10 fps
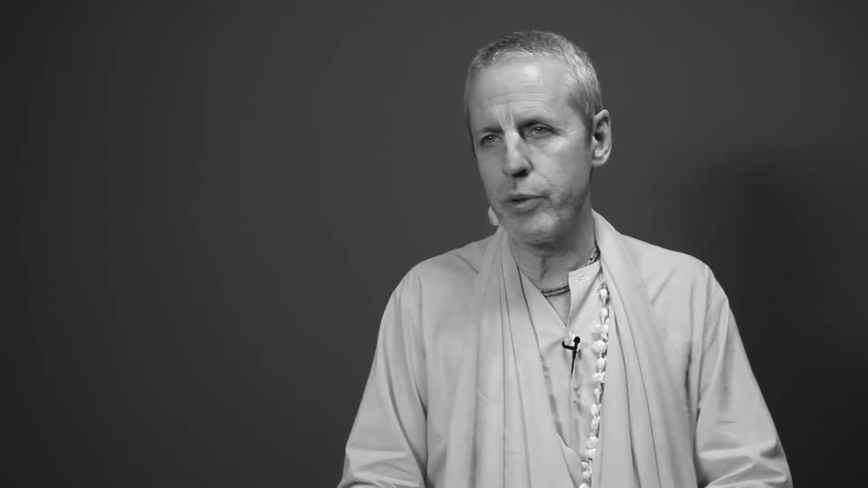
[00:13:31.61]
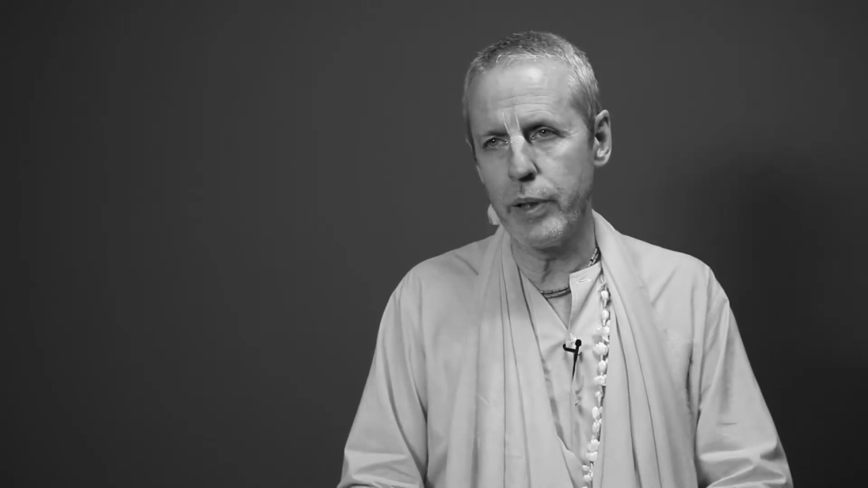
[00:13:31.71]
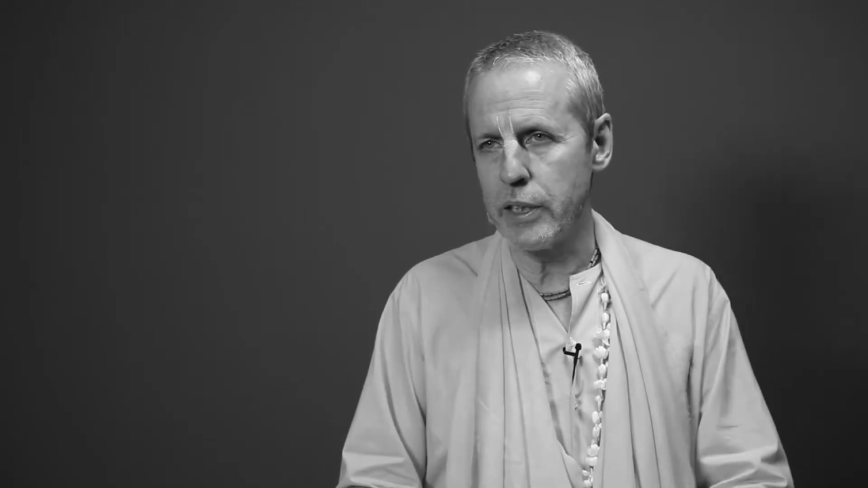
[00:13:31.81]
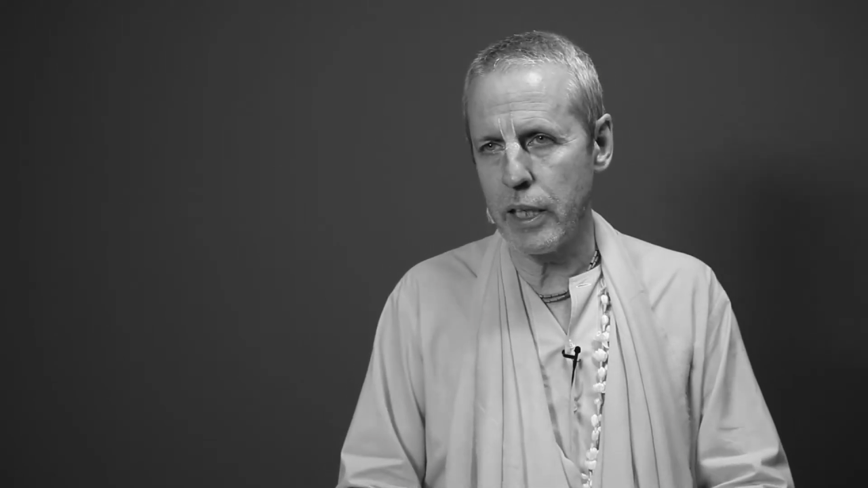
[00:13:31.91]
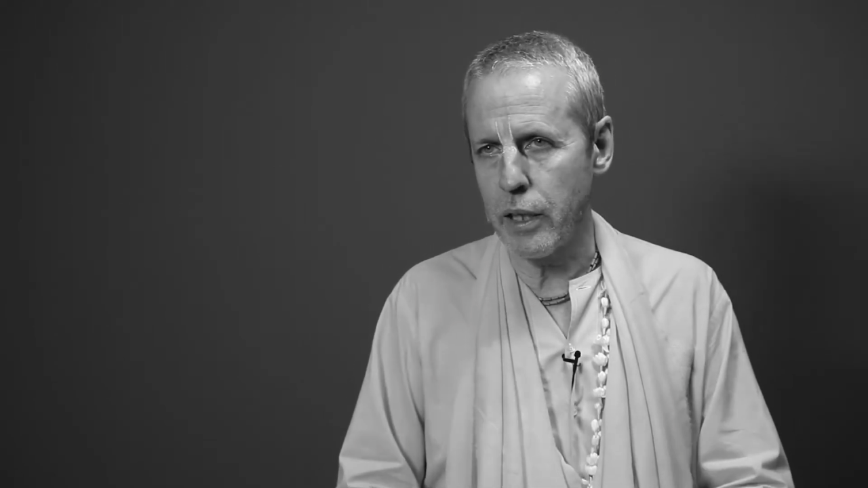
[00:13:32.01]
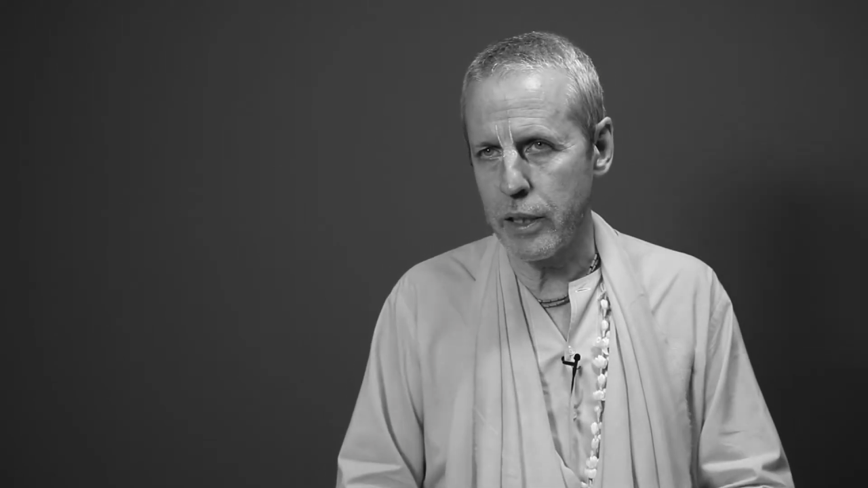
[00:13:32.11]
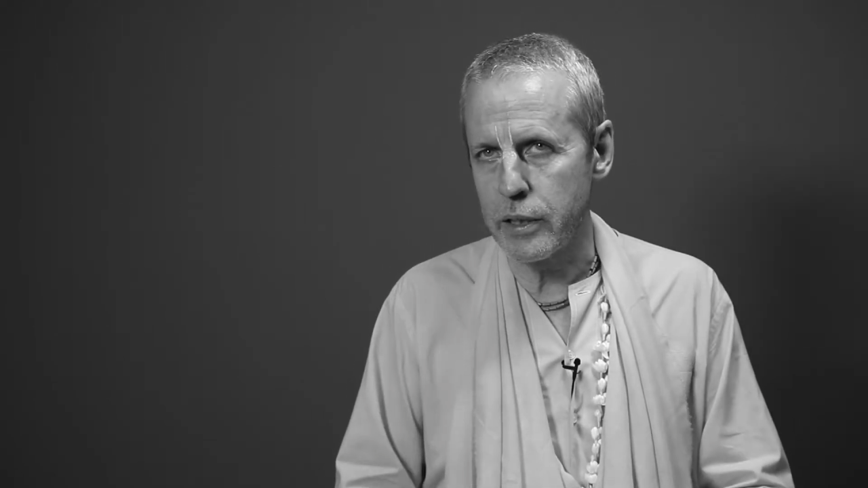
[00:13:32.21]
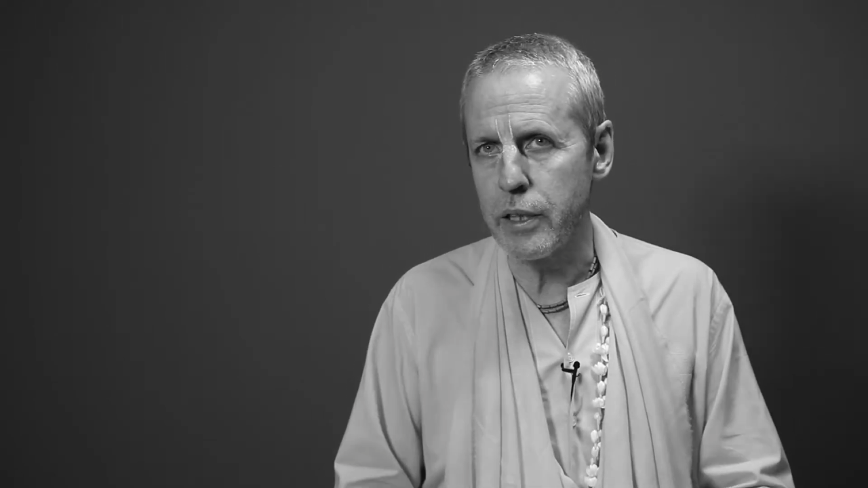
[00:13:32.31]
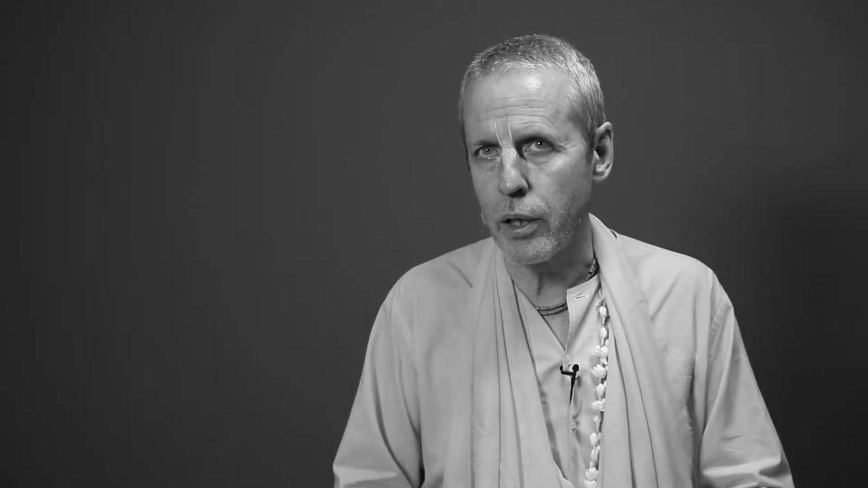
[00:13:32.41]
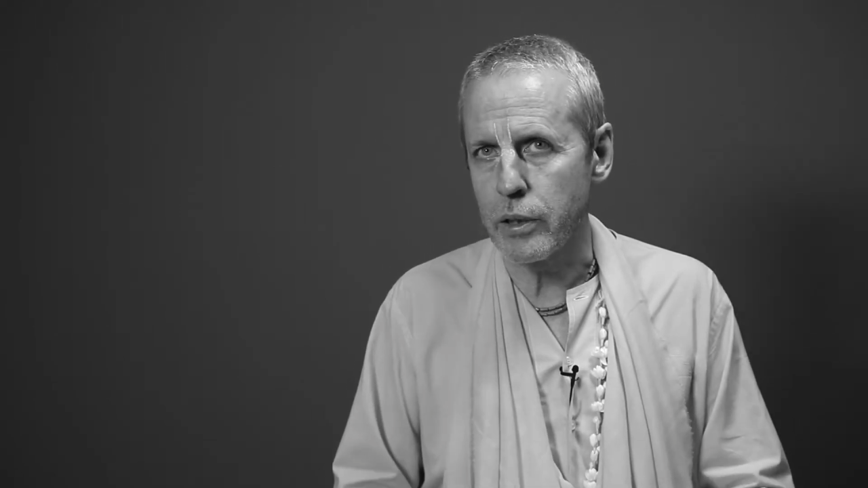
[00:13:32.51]
Sri
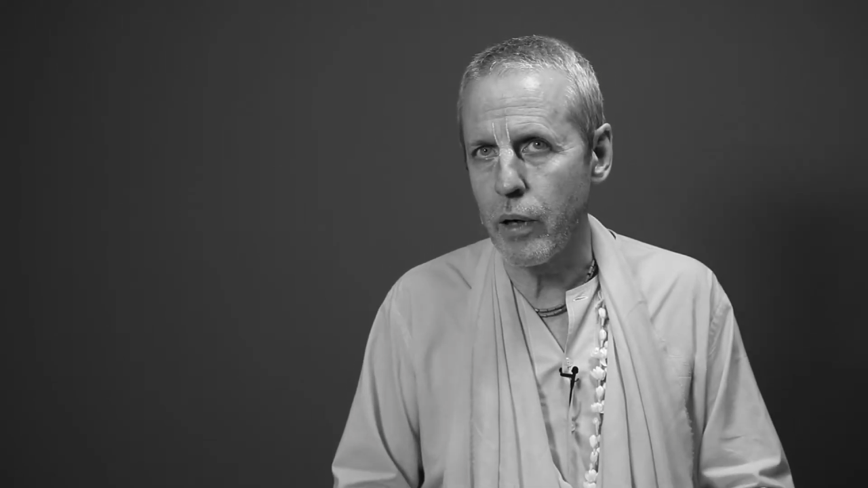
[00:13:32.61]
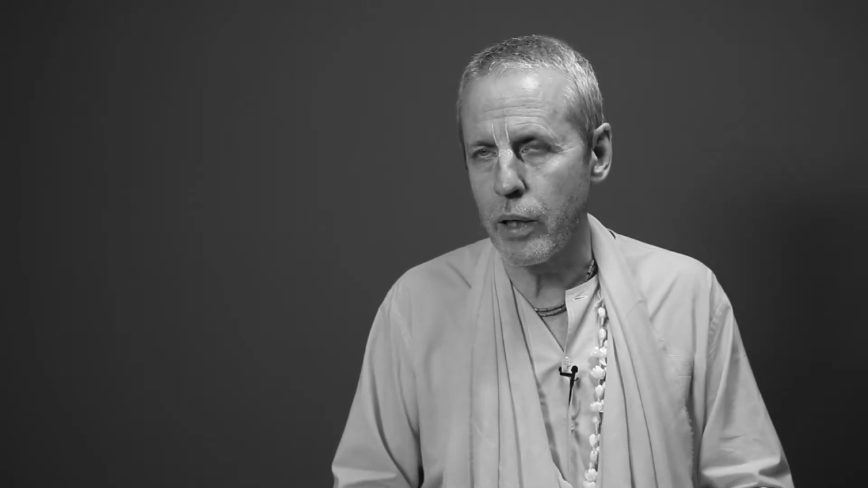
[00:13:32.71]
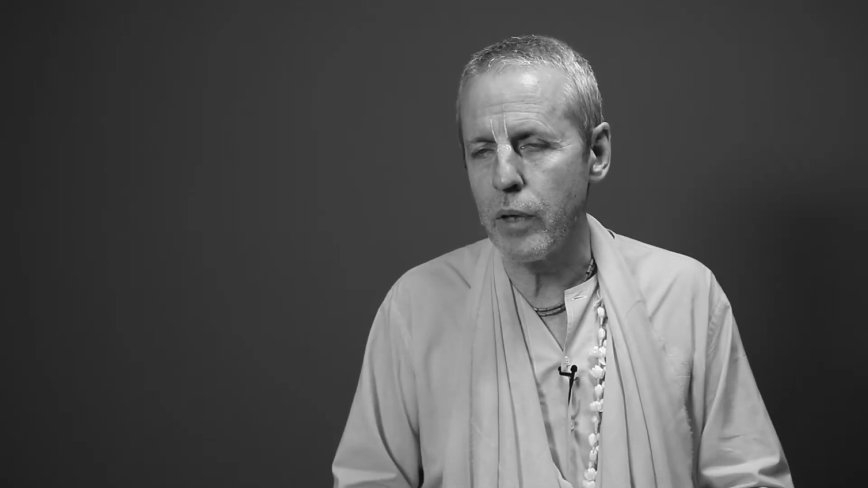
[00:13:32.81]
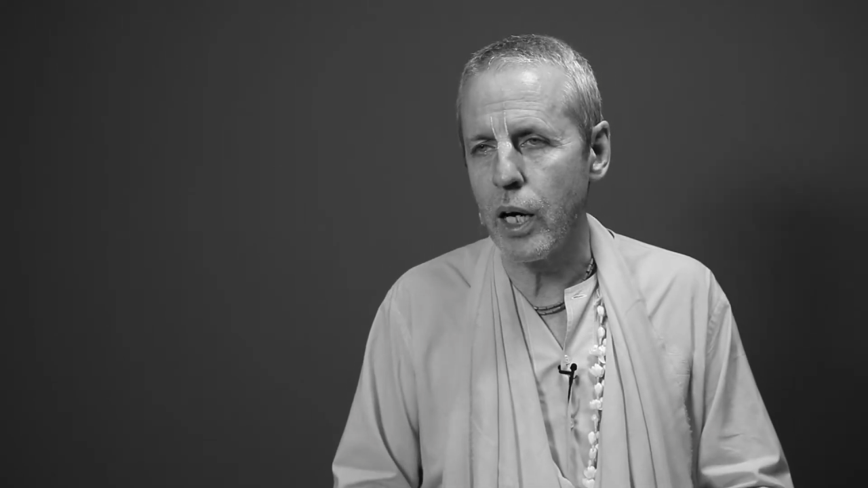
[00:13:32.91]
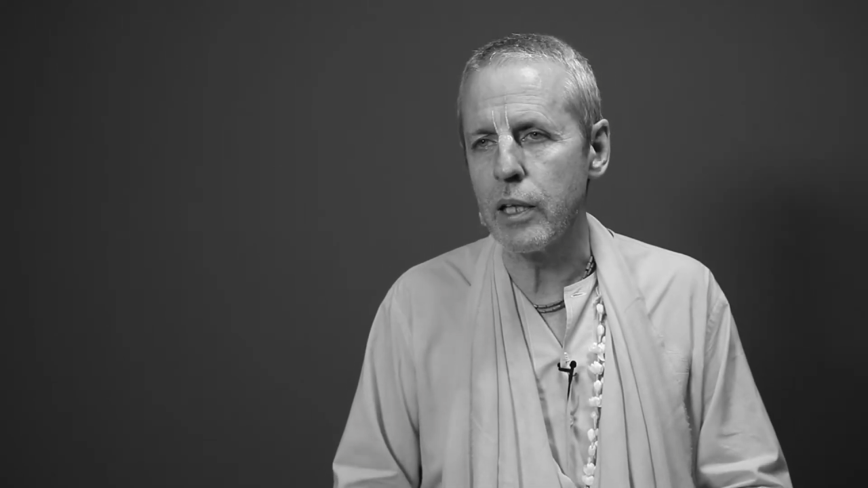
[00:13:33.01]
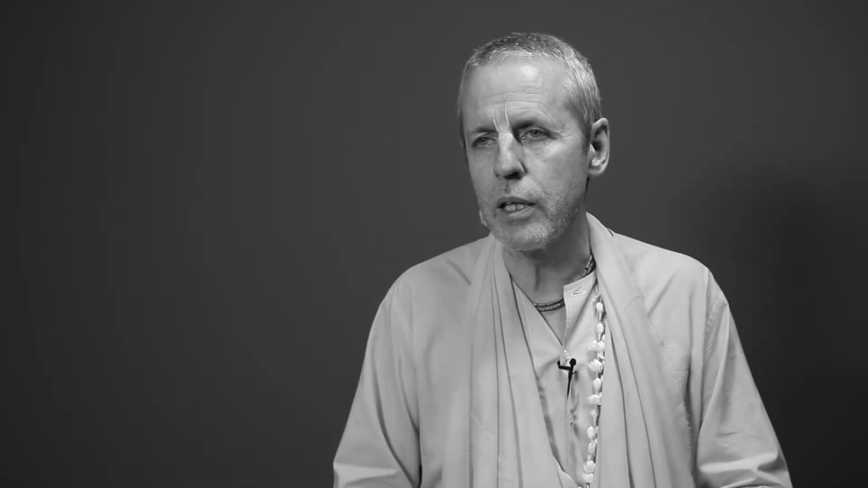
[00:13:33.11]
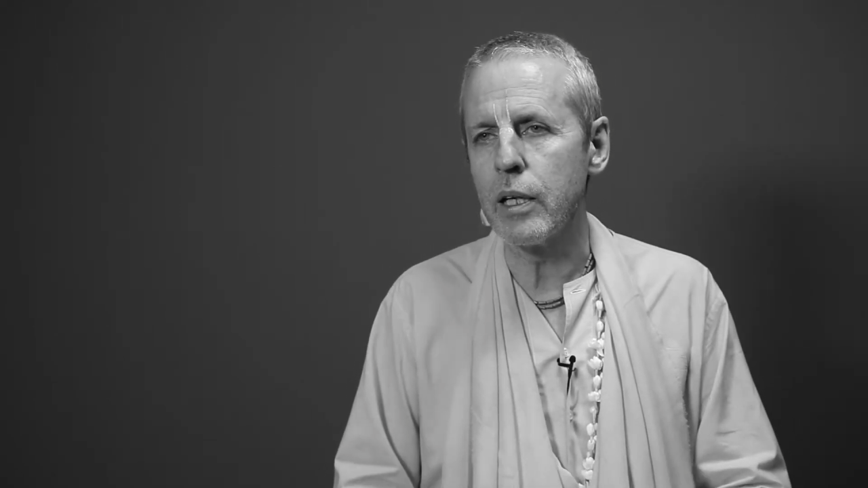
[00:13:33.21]
Chaitanya Saraswat Mahat.